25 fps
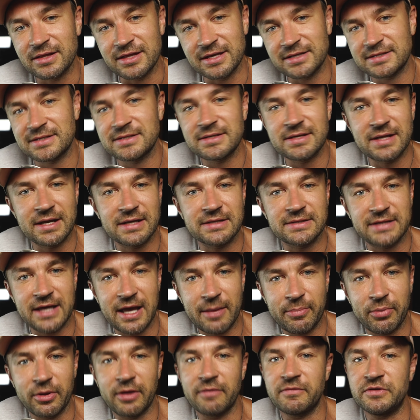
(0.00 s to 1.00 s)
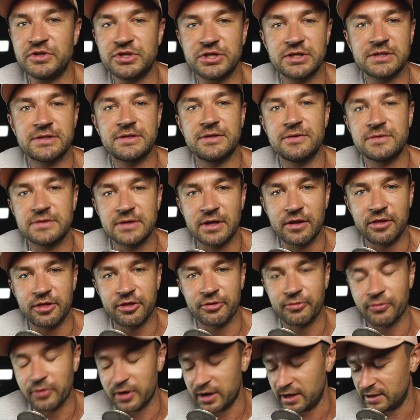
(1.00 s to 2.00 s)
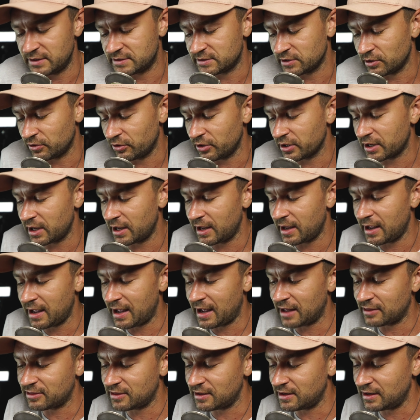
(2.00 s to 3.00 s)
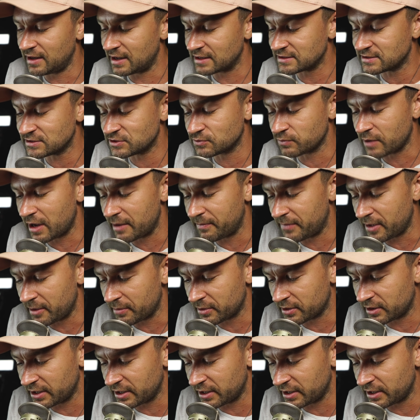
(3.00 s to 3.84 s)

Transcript: this is an example of just using 3. So looking at the next swipe up